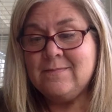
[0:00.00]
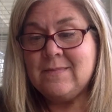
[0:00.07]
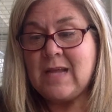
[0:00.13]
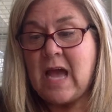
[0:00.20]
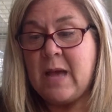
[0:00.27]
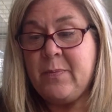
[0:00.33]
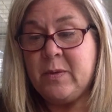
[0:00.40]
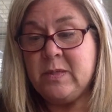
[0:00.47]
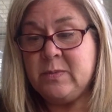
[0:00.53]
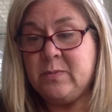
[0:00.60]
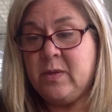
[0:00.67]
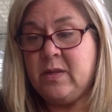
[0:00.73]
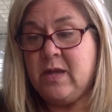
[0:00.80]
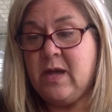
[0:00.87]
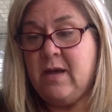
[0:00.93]
I pulled
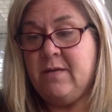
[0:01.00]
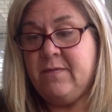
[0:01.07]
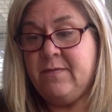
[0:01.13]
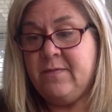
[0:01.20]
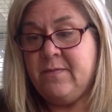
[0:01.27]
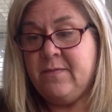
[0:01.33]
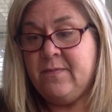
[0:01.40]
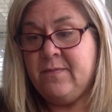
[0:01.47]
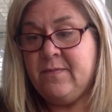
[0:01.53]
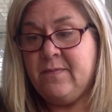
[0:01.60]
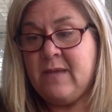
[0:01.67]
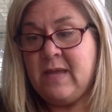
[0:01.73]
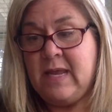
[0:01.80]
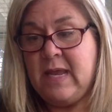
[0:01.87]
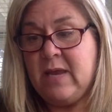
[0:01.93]
Wool off,
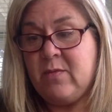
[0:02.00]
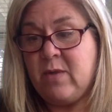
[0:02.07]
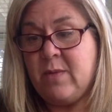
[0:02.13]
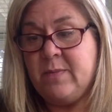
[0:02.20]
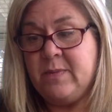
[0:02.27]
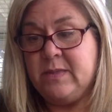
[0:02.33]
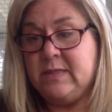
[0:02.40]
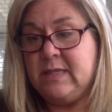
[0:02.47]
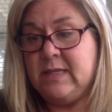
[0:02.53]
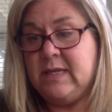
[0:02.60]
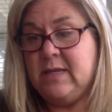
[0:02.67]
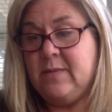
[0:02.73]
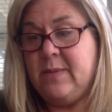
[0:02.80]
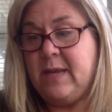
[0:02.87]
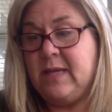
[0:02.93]
and he grumbled a
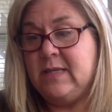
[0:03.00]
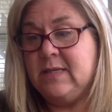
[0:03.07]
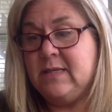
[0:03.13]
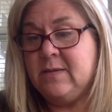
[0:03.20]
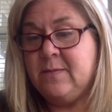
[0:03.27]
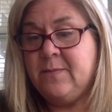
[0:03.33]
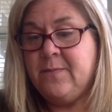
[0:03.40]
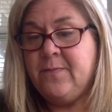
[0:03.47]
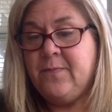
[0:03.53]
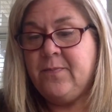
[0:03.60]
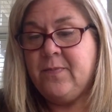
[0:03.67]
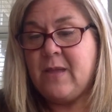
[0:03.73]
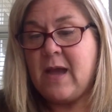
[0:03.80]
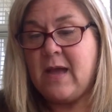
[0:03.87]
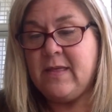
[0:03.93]
little bit.
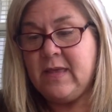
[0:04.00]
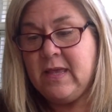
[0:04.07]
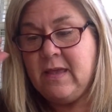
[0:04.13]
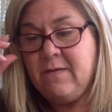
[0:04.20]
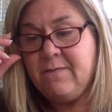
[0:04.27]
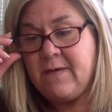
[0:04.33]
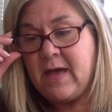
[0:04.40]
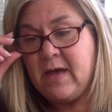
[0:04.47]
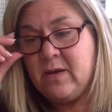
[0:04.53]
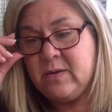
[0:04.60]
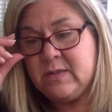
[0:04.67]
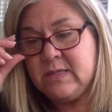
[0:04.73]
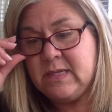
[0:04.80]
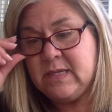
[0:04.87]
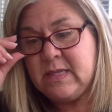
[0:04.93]
I think he
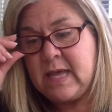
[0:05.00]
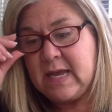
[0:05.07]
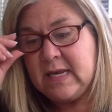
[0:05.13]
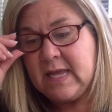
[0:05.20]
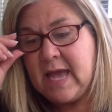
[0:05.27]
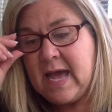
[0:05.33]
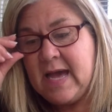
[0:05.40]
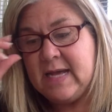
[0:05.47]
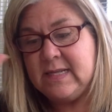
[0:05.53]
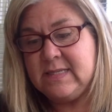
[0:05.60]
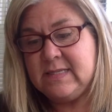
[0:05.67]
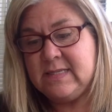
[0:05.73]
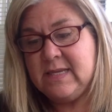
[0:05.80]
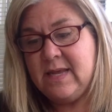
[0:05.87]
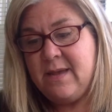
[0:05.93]
found that
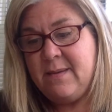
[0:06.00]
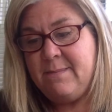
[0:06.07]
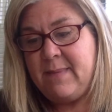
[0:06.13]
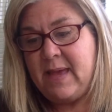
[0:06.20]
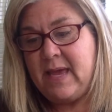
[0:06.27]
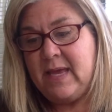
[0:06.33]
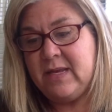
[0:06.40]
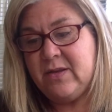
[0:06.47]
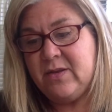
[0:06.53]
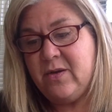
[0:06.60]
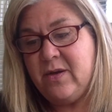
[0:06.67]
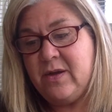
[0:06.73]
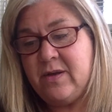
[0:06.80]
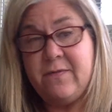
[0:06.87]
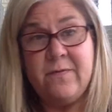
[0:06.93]
cats made
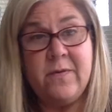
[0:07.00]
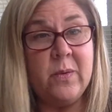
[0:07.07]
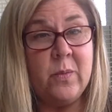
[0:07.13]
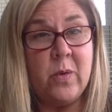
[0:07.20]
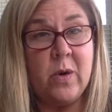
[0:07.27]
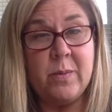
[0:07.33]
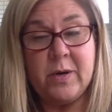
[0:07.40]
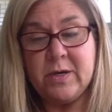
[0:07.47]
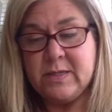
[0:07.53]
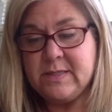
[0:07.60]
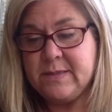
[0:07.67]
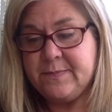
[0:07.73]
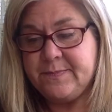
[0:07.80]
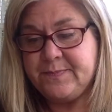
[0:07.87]
good foot warmers.